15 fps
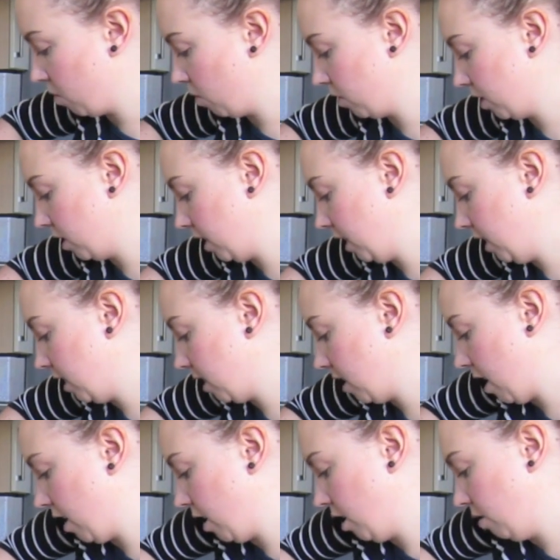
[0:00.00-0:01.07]
quantities
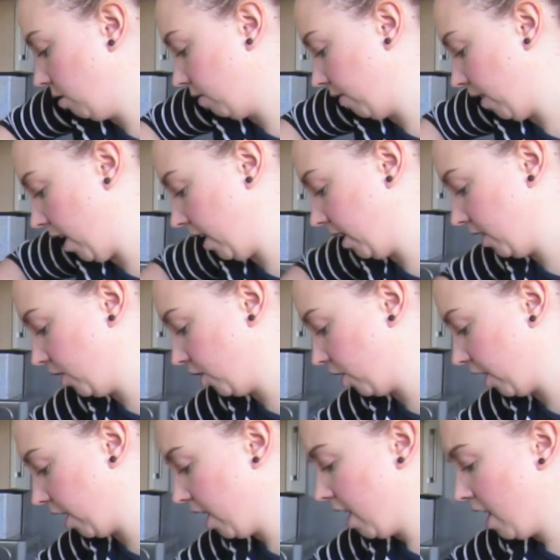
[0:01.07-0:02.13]
that I use for icing
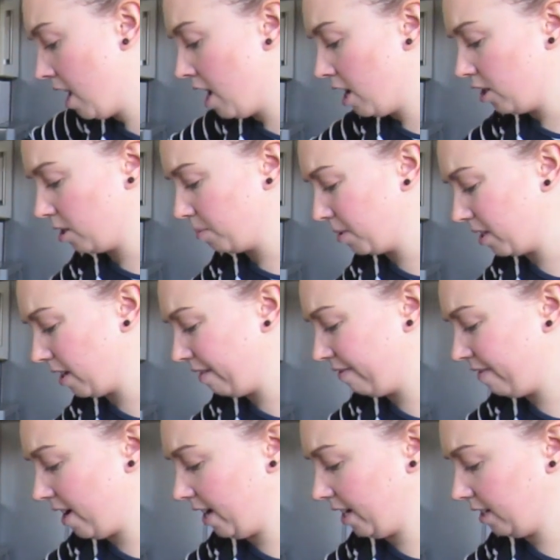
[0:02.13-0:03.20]
sugar, just because I
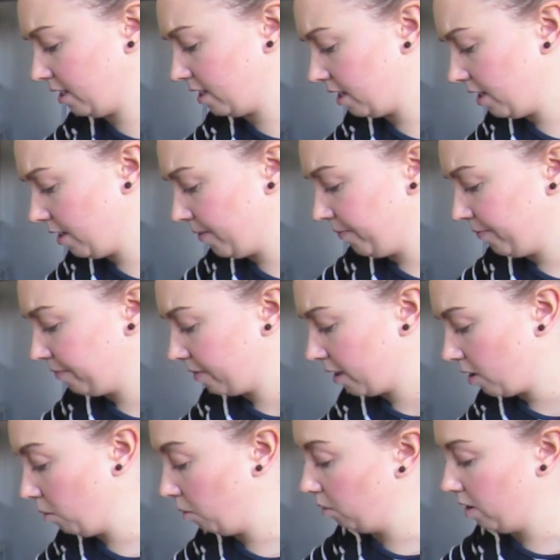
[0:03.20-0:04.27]
find,
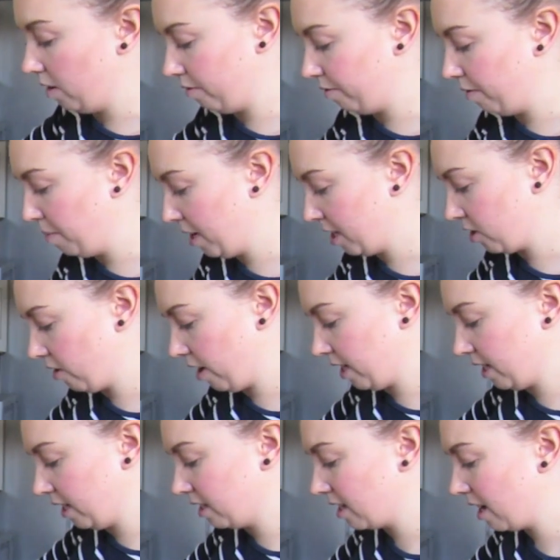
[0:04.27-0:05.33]
or for better
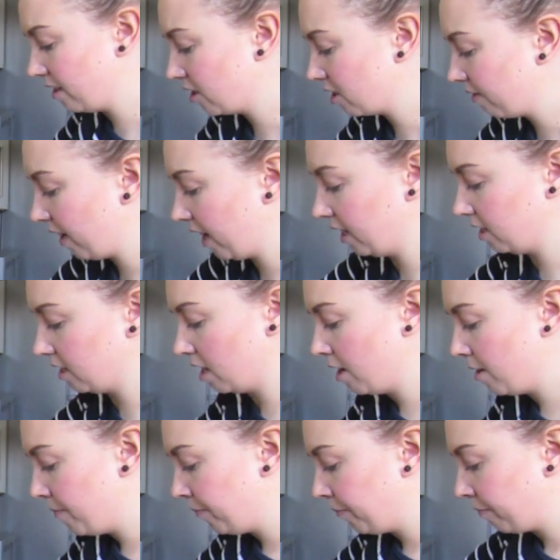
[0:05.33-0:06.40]
icing, because I just find
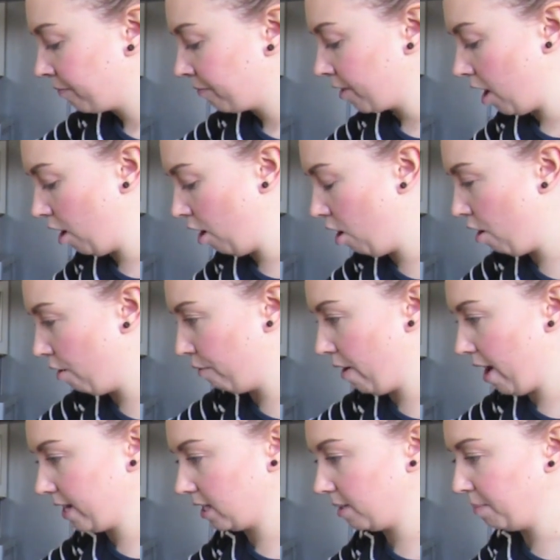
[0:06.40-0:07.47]
a lot of
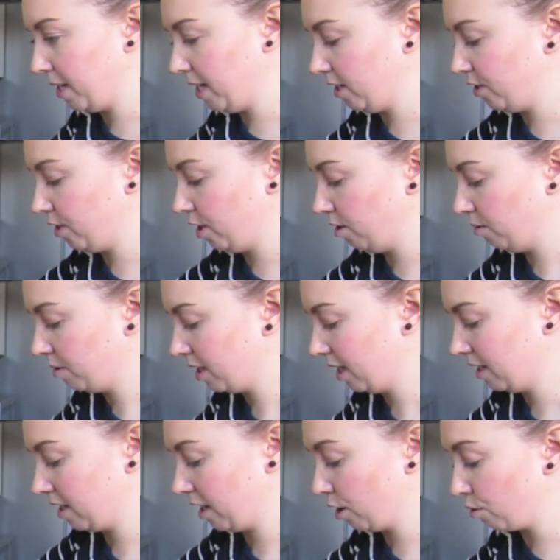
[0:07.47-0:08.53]
recipes use
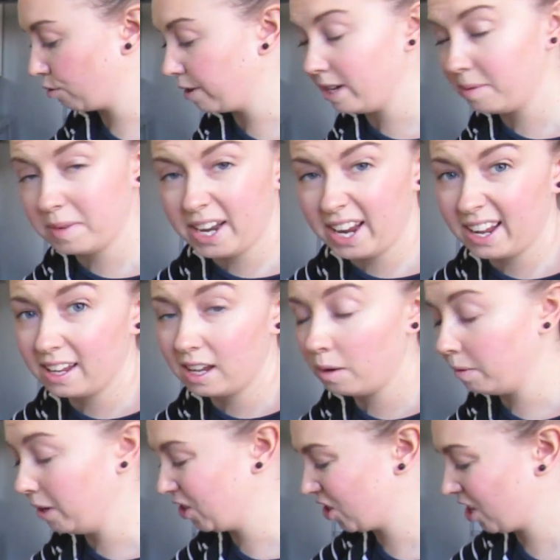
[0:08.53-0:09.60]
things like cream in it,
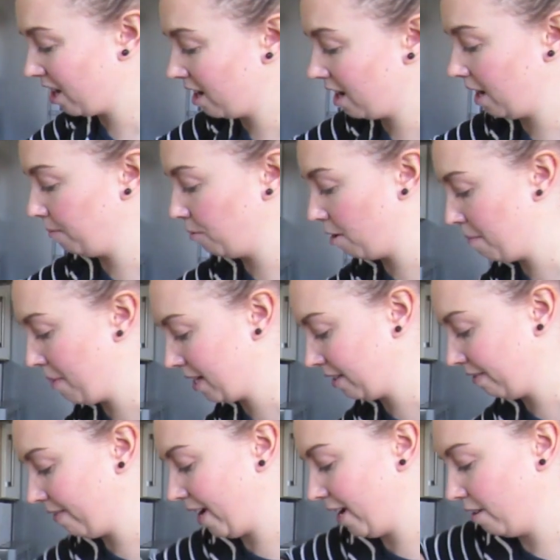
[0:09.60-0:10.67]
which I'm not a
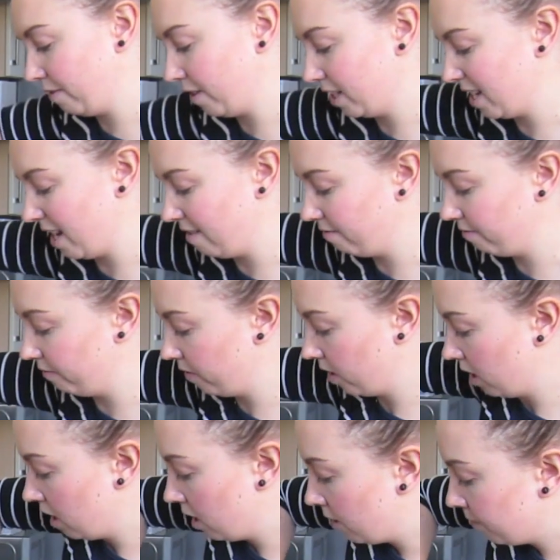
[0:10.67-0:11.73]
massive fan of, because then
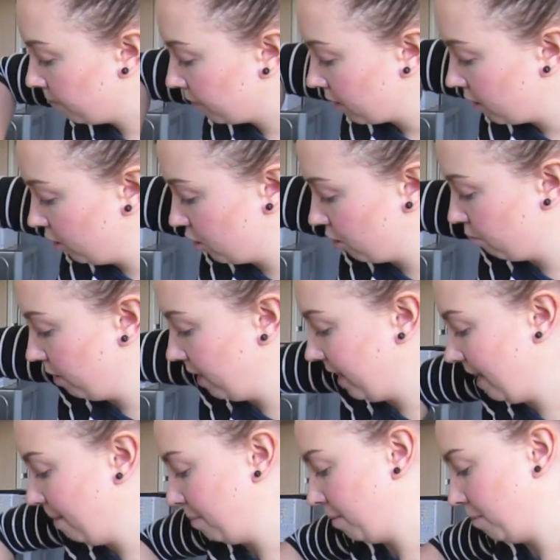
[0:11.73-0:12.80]
you should really
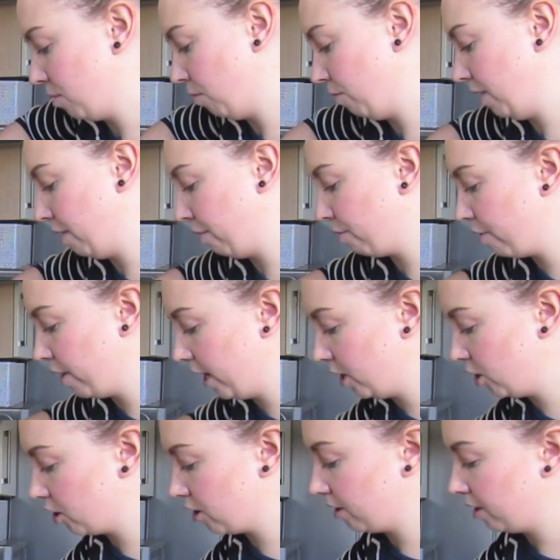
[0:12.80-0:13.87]
keep them sort of in the
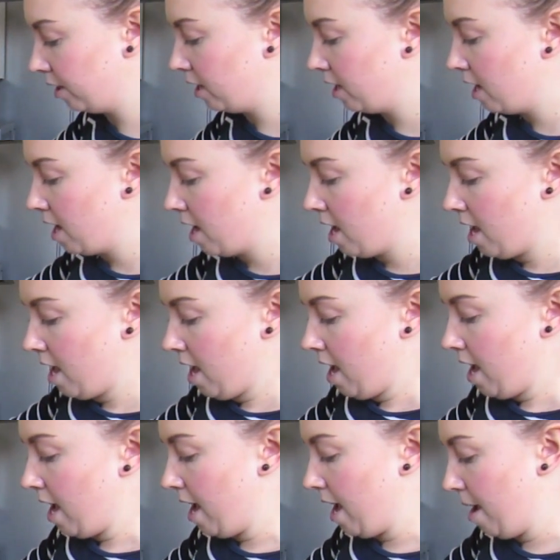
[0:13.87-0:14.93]
fridge.
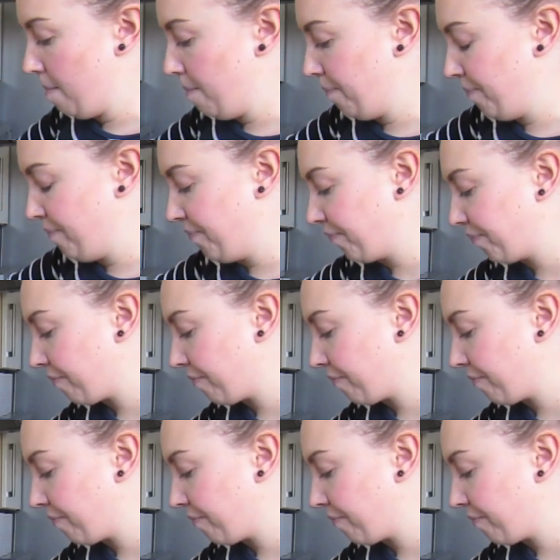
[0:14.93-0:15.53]
And